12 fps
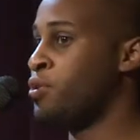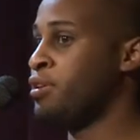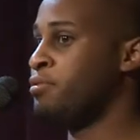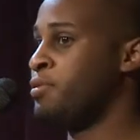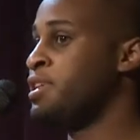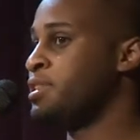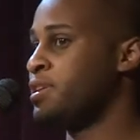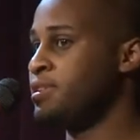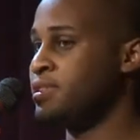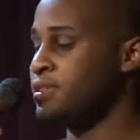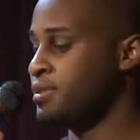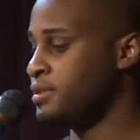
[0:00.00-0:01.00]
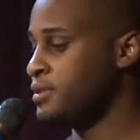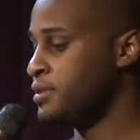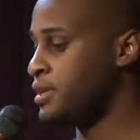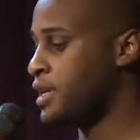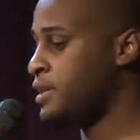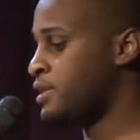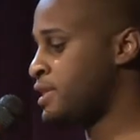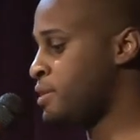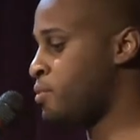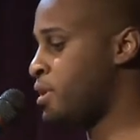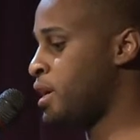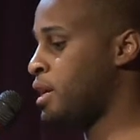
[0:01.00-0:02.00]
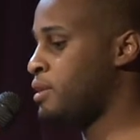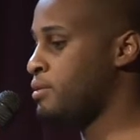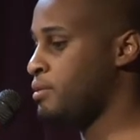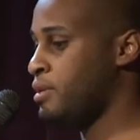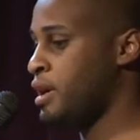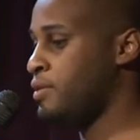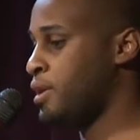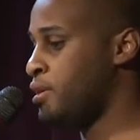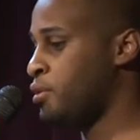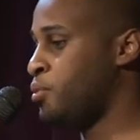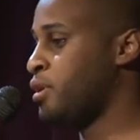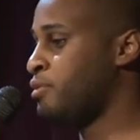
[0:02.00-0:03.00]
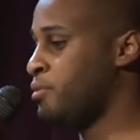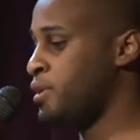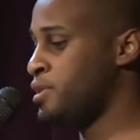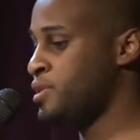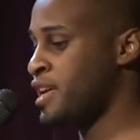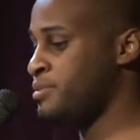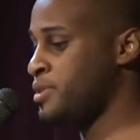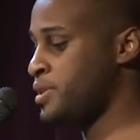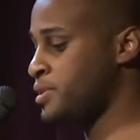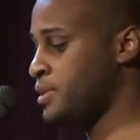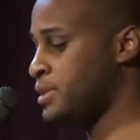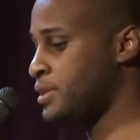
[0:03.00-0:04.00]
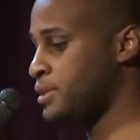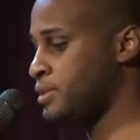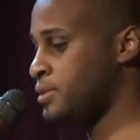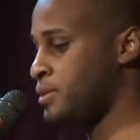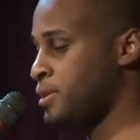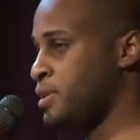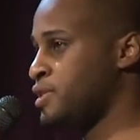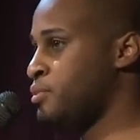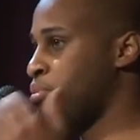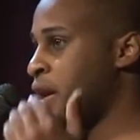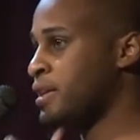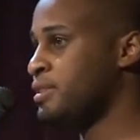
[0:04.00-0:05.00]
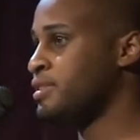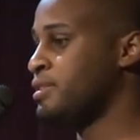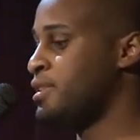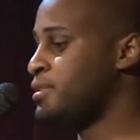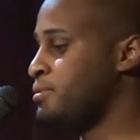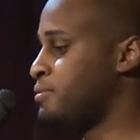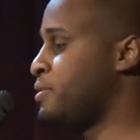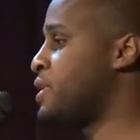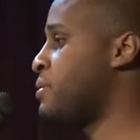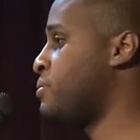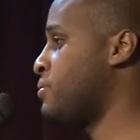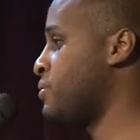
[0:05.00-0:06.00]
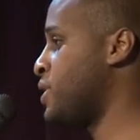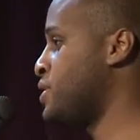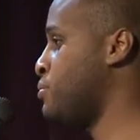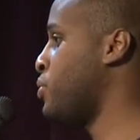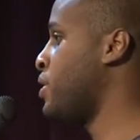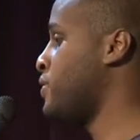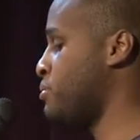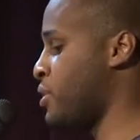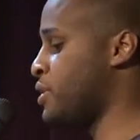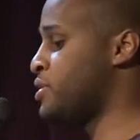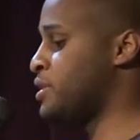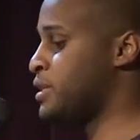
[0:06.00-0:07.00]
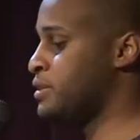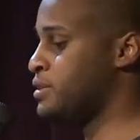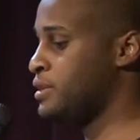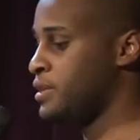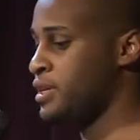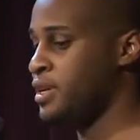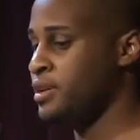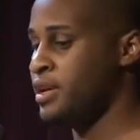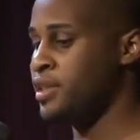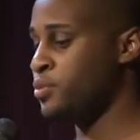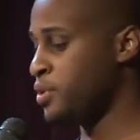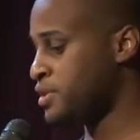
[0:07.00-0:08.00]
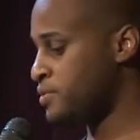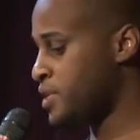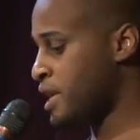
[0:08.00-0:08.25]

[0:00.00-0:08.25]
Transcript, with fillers: work frees us in the same way uh, that hard work frees jazz musicians. So practice leads to freedom. It's a point of departure. In the words of